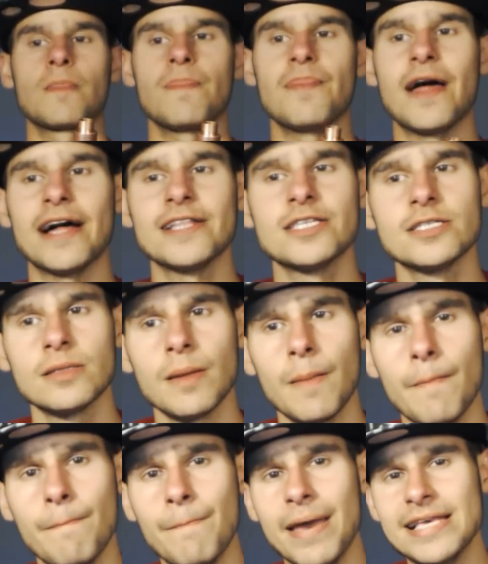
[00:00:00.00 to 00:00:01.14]
That's
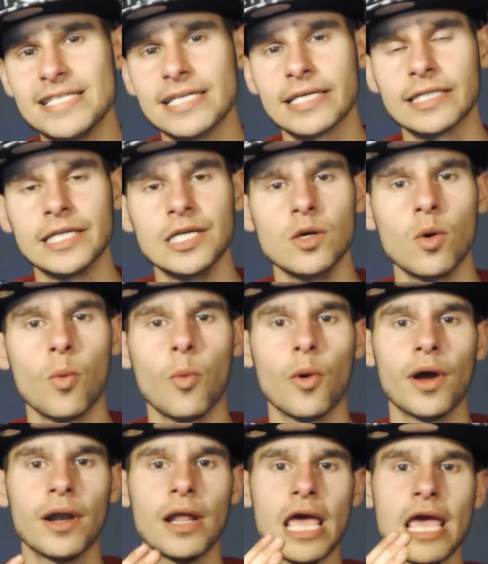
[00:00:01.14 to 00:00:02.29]
basically
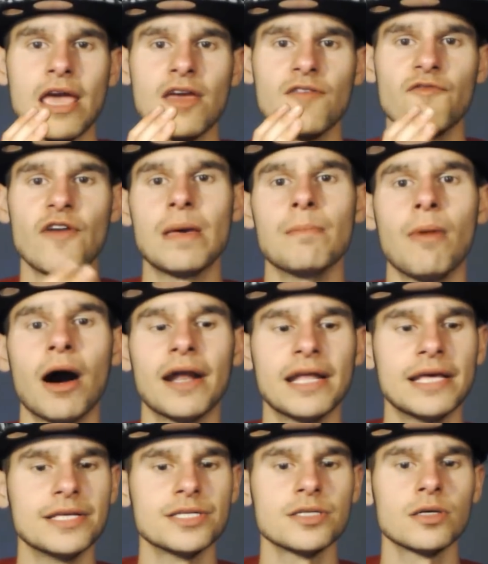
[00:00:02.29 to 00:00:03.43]
what a vape mod
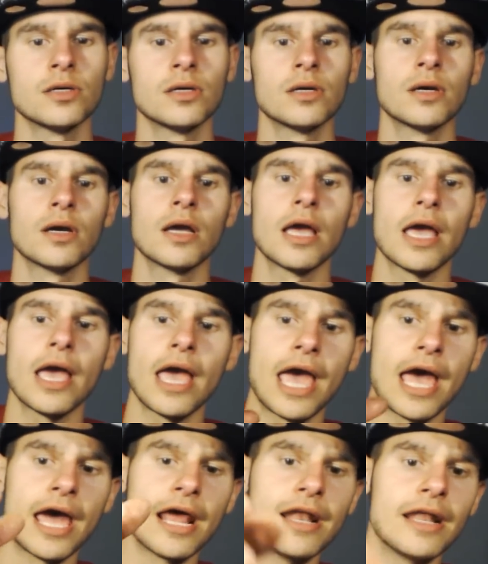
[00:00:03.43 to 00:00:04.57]
is,
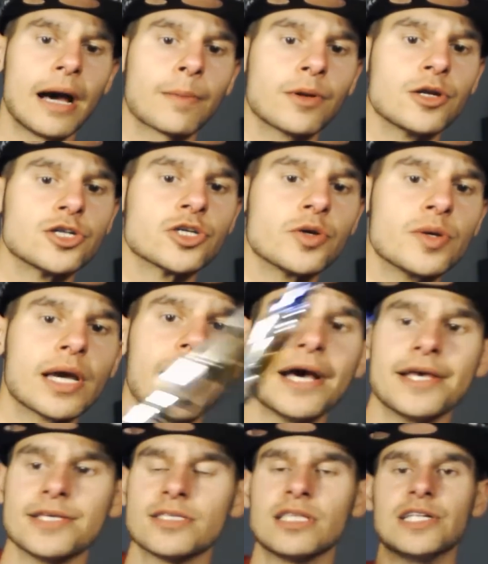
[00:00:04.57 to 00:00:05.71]
and I'm going to show you
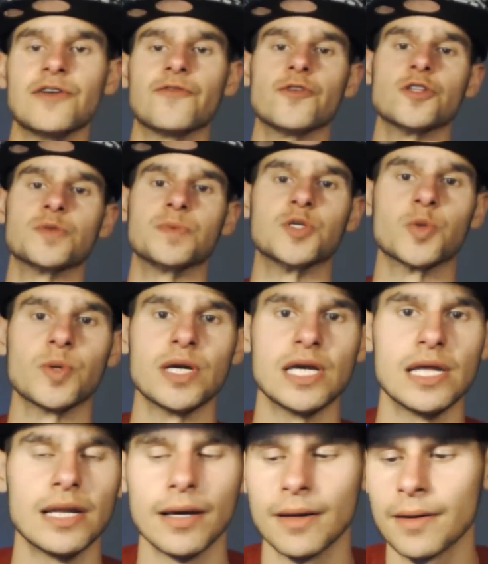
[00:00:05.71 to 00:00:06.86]
guys the difference
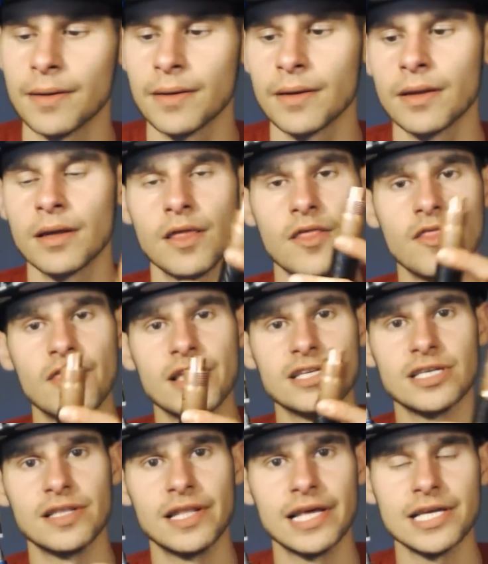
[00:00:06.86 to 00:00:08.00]
between this
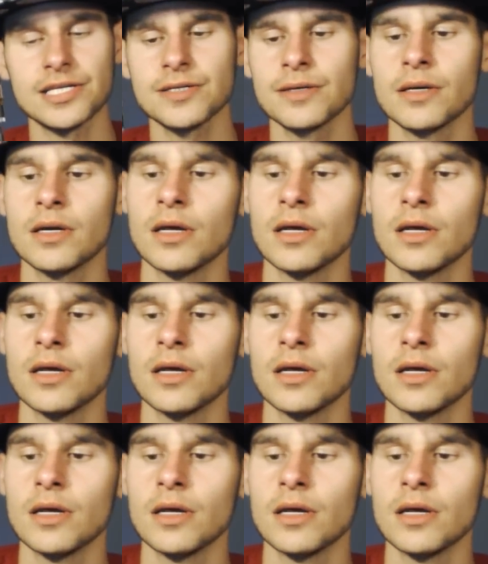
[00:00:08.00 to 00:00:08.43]
and this.